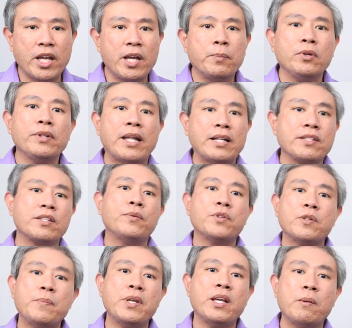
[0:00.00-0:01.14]
cable. That's going
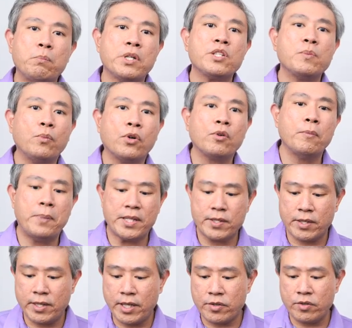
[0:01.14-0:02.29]
to be a much more
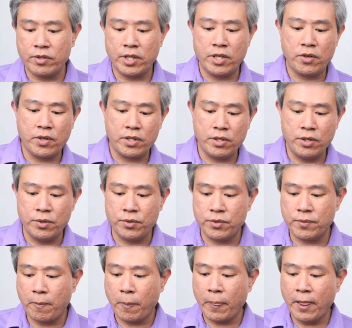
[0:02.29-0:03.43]
robust connection that you can
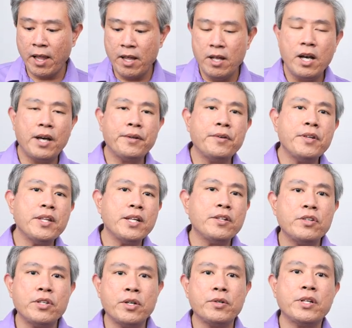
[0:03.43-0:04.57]
use. Another thing
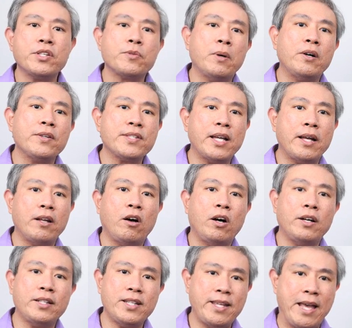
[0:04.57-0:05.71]
to note as well is that
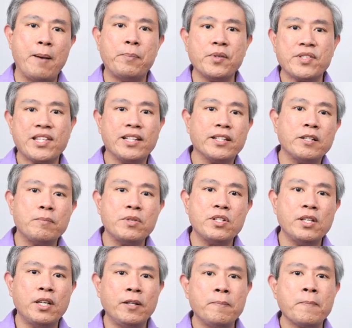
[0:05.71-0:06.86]
on the Apple Silicon
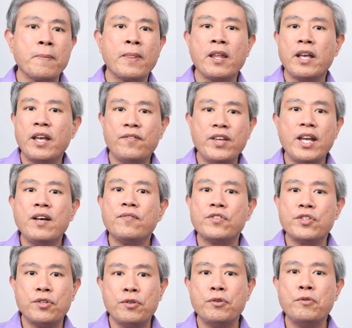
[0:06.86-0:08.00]
machine, if you have
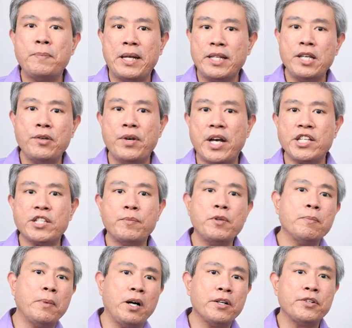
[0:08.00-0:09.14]
two BenQ
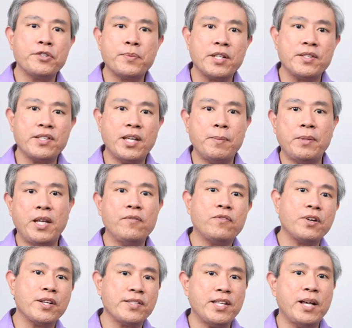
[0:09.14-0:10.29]
SW models with the same name,
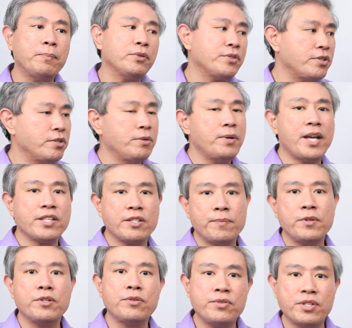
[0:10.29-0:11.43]
for example, two
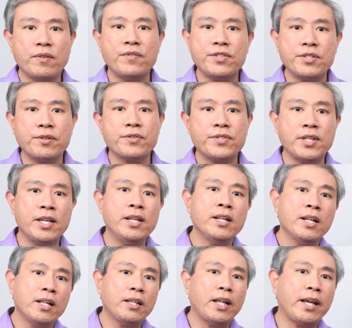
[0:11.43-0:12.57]
SW270C,
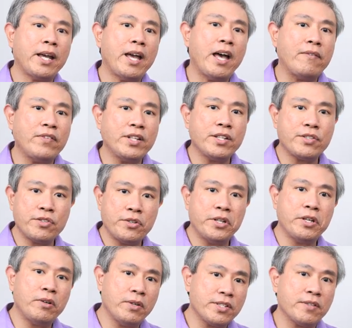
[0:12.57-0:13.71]
like I have in the
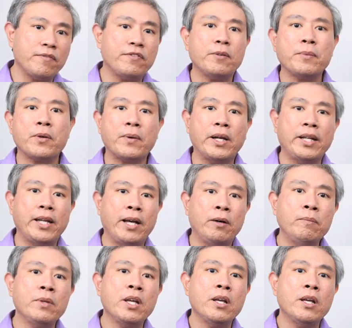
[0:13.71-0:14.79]
studio as I'm filming right now,